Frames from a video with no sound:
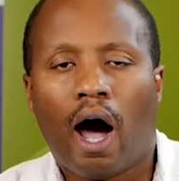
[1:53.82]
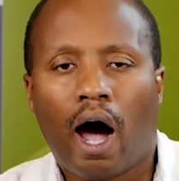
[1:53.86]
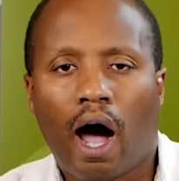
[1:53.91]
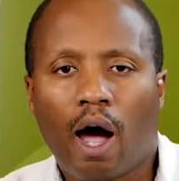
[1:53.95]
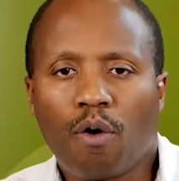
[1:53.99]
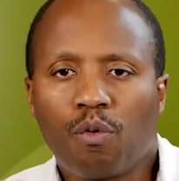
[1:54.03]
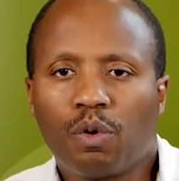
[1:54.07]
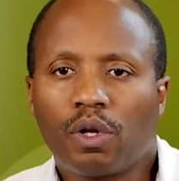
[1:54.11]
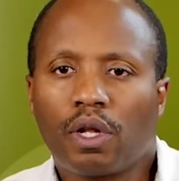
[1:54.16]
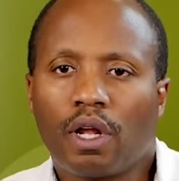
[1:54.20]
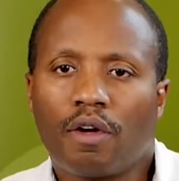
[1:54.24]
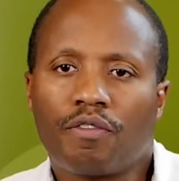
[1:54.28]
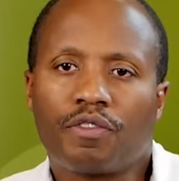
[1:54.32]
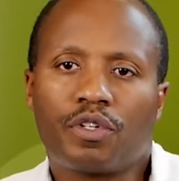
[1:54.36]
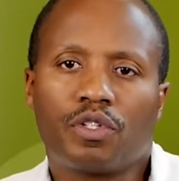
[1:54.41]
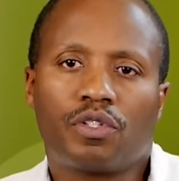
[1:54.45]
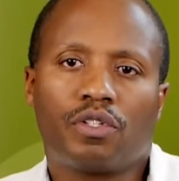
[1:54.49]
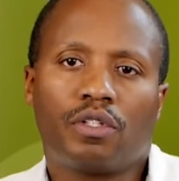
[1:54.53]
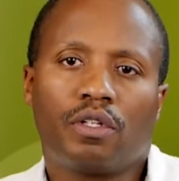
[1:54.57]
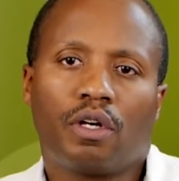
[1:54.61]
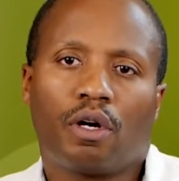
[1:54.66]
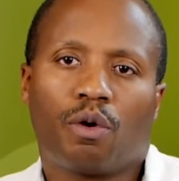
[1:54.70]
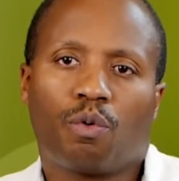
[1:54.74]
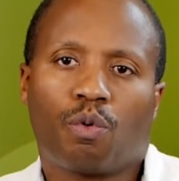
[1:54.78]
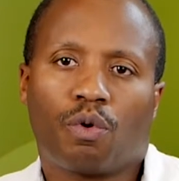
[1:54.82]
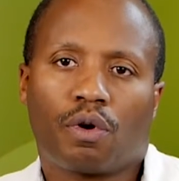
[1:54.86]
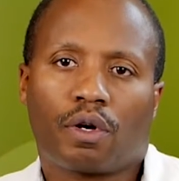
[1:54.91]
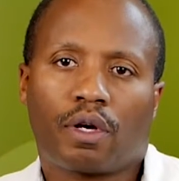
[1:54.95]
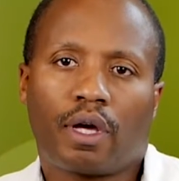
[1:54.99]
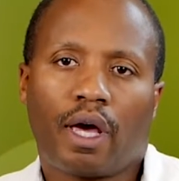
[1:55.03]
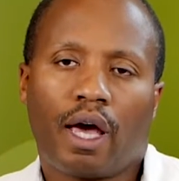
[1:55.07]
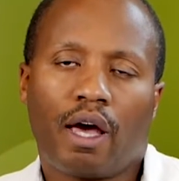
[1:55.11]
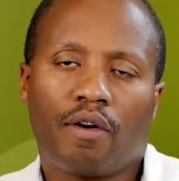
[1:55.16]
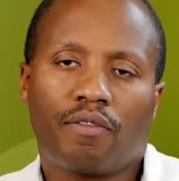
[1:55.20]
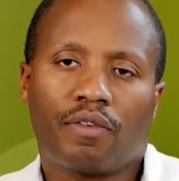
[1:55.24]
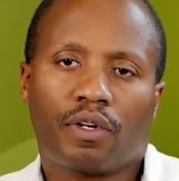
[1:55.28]
I would love to see our work
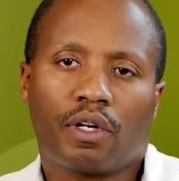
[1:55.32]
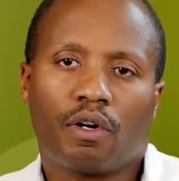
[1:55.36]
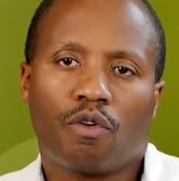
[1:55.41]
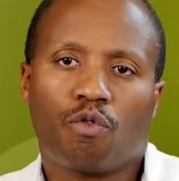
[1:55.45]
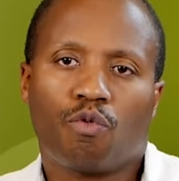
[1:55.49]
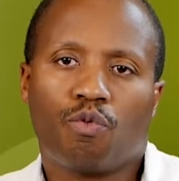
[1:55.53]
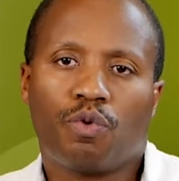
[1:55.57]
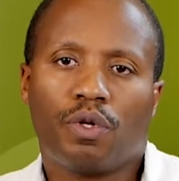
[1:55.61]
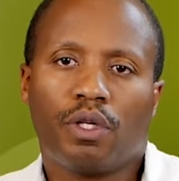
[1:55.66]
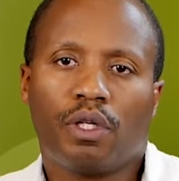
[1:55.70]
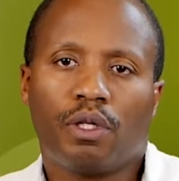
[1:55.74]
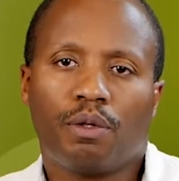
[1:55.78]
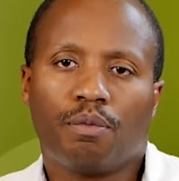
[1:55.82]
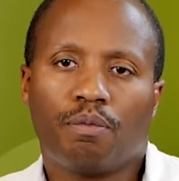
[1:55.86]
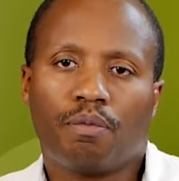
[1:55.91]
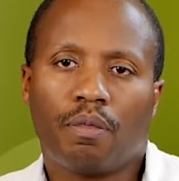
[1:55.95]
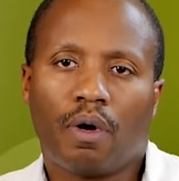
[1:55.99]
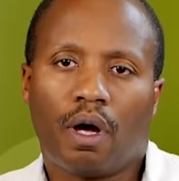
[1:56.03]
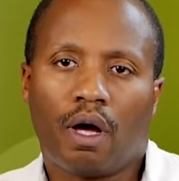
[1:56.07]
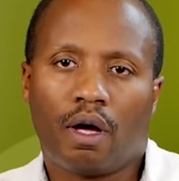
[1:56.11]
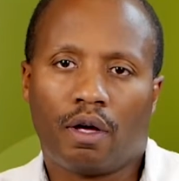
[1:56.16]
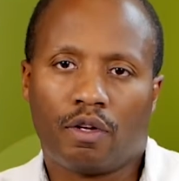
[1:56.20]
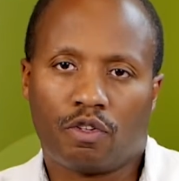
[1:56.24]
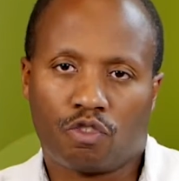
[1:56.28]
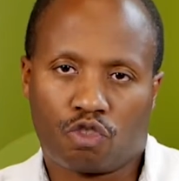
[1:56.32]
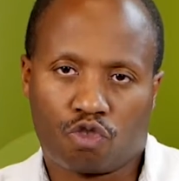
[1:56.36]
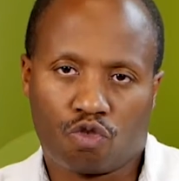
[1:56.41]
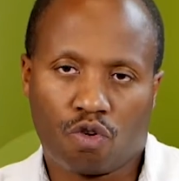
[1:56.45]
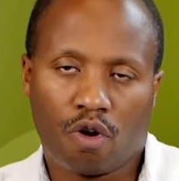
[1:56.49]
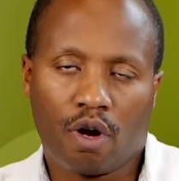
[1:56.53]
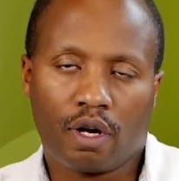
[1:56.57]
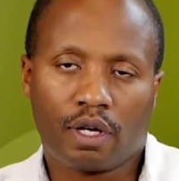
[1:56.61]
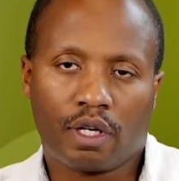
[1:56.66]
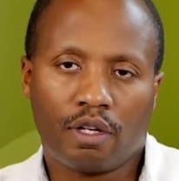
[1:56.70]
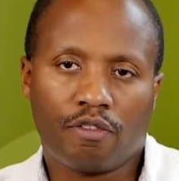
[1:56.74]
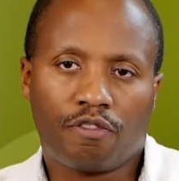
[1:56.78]
having a really
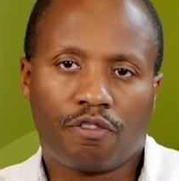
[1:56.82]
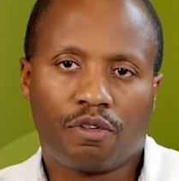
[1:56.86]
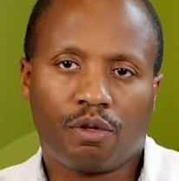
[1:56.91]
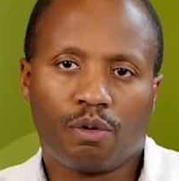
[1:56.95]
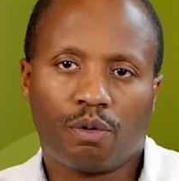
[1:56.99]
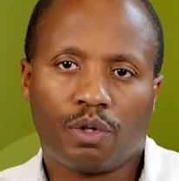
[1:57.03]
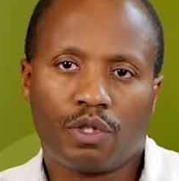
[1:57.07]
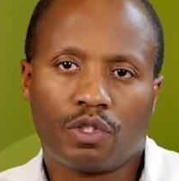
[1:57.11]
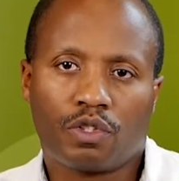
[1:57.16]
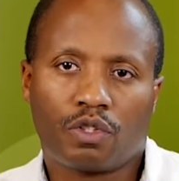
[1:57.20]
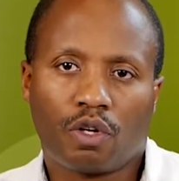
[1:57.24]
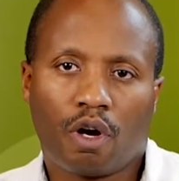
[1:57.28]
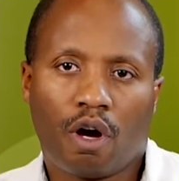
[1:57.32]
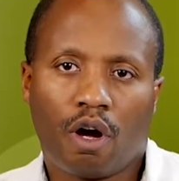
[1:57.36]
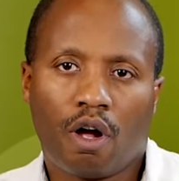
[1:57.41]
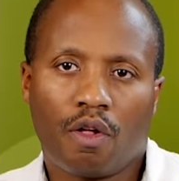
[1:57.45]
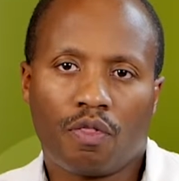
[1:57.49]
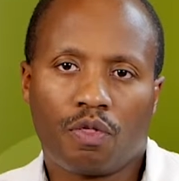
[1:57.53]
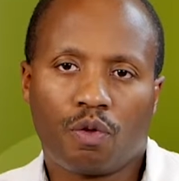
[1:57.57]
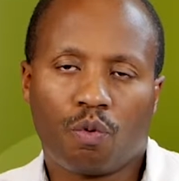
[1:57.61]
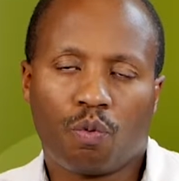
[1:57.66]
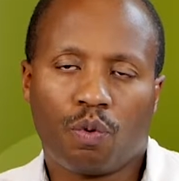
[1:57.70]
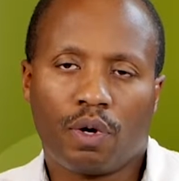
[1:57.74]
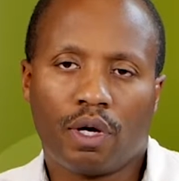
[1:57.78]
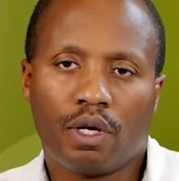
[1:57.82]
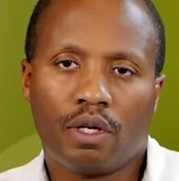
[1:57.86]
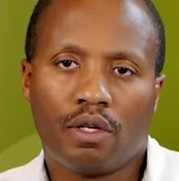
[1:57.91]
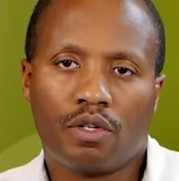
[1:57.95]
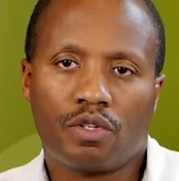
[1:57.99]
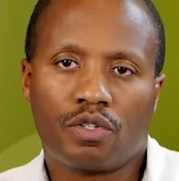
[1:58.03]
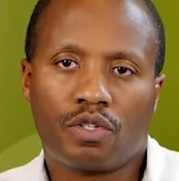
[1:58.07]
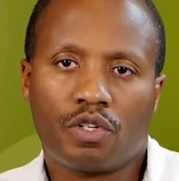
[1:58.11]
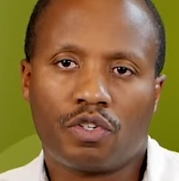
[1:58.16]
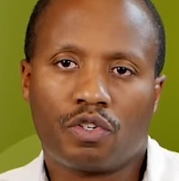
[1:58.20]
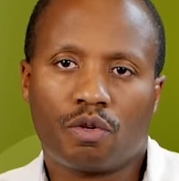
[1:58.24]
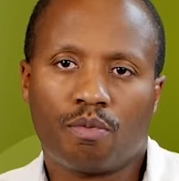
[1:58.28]
strong influence on the way
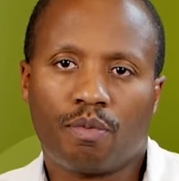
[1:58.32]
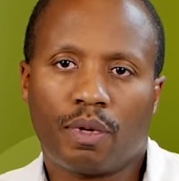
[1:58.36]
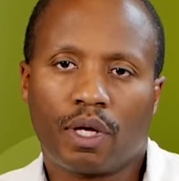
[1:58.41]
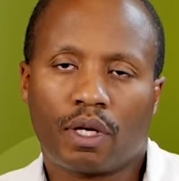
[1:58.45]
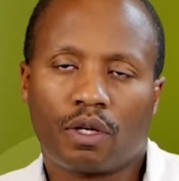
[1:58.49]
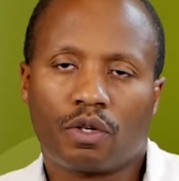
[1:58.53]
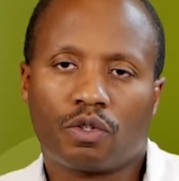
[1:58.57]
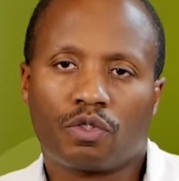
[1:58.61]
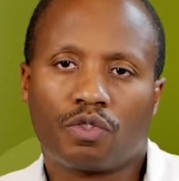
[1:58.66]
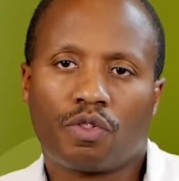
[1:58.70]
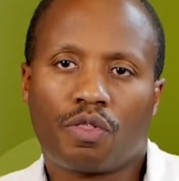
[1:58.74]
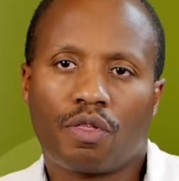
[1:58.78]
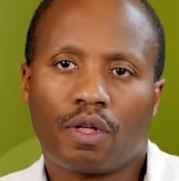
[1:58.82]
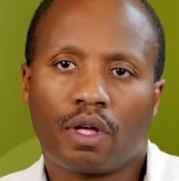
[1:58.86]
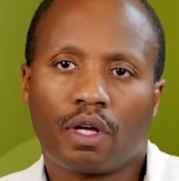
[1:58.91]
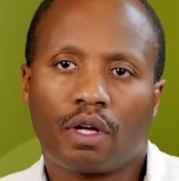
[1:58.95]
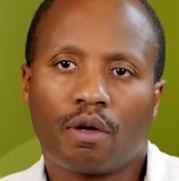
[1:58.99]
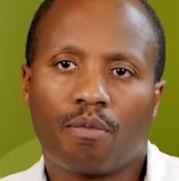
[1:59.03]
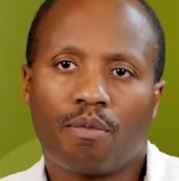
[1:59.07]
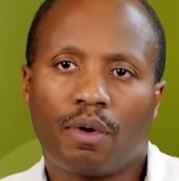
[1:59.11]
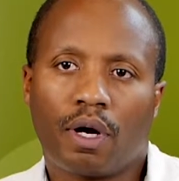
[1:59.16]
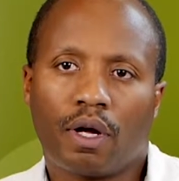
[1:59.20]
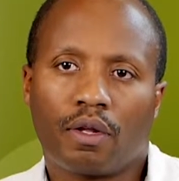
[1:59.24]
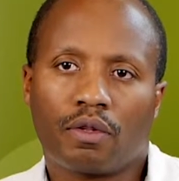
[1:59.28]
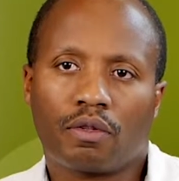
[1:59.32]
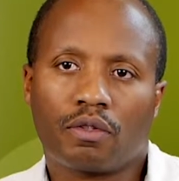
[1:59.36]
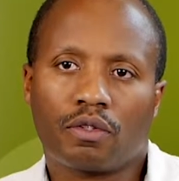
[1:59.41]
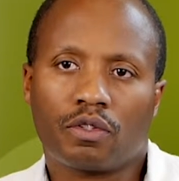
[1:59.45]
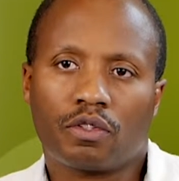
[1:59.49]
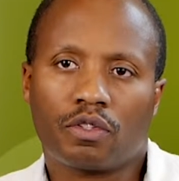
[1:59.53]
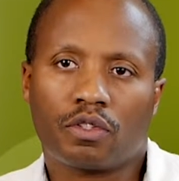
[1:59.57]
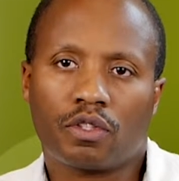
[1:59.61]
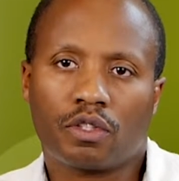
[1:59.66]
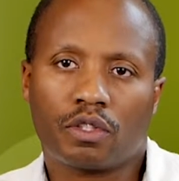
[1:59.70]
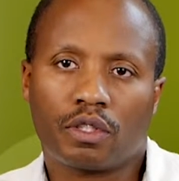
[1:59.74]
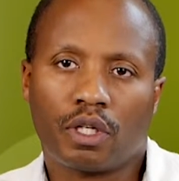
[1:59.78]
decision makers think about
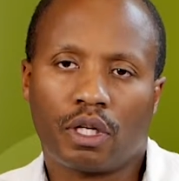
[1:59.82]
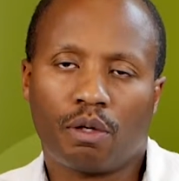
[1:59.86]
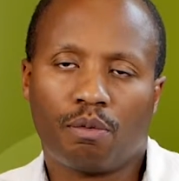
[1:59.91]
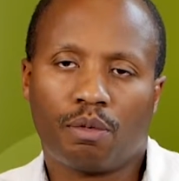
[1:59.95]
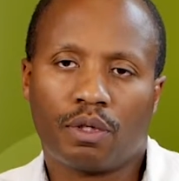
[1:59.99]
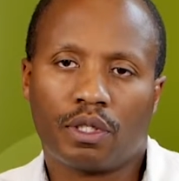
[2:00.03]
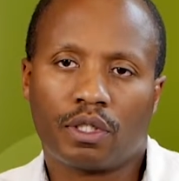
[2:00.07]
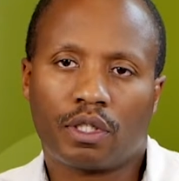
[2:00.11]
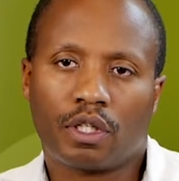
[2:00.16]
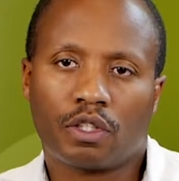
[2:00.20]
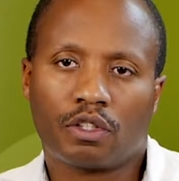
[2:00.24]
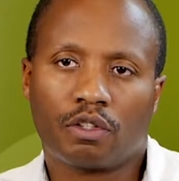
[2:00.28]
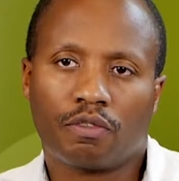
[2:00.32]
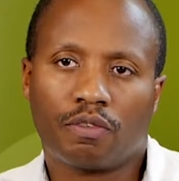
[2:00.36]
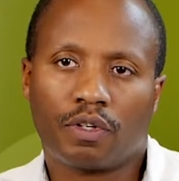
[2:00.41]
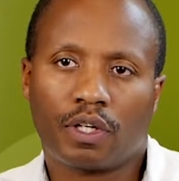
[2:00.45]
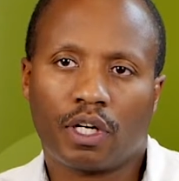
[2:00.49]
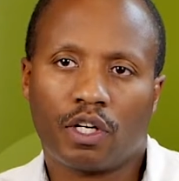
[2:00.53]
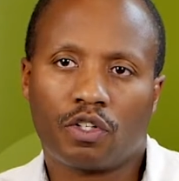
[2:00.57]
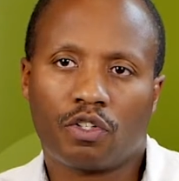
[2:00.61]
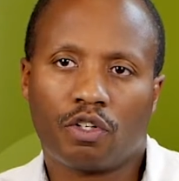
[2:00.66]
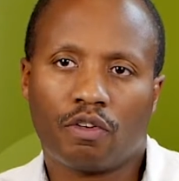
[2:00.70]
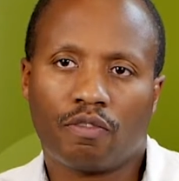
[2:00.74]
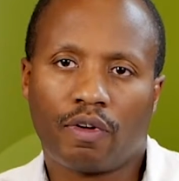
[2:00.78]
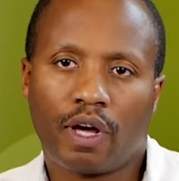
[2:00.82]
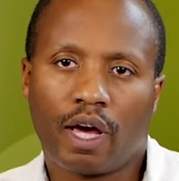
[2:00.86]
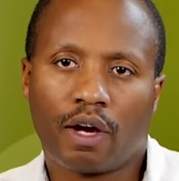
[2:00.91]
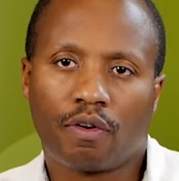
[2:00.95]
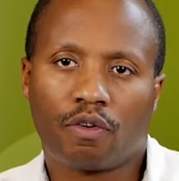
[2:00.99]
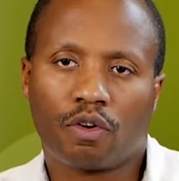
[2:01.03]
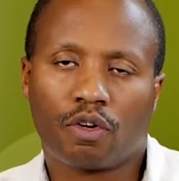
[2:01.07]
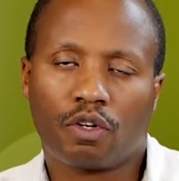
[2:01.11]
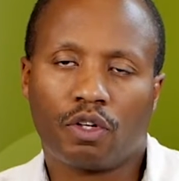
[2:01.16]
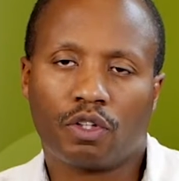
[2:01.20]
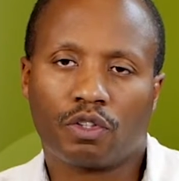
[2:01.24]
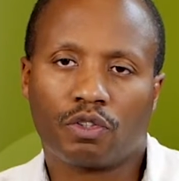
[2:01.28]
sustainable intensification of
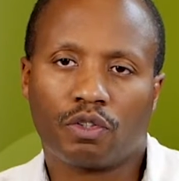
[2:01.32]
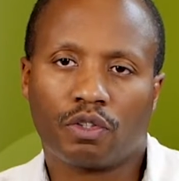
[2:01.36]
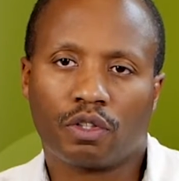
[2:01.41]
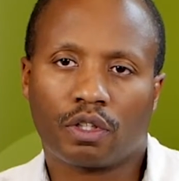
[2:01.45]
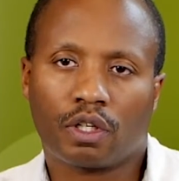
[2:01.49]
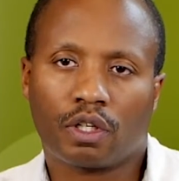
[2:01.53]
agriculture.